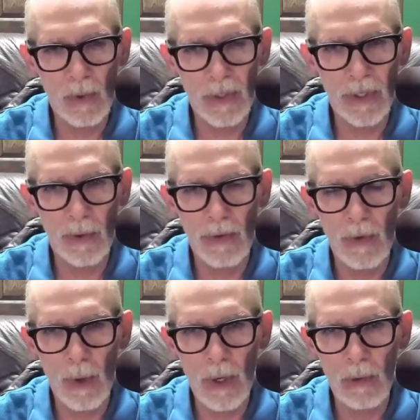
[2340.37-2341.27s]
will kill
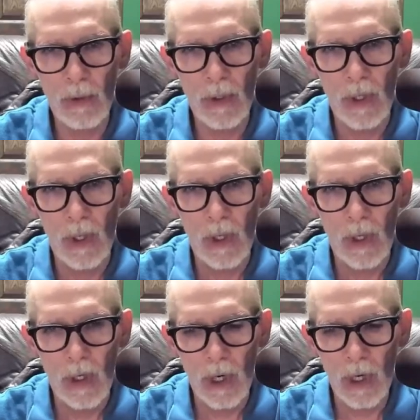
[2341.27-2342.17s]
their own.
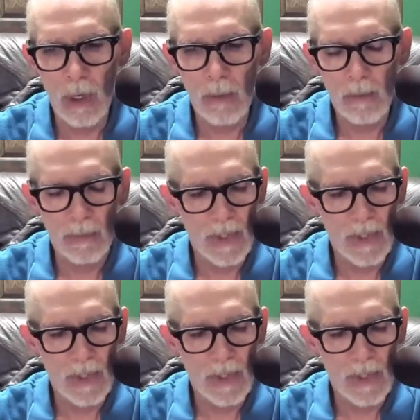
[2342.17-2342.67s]
I'll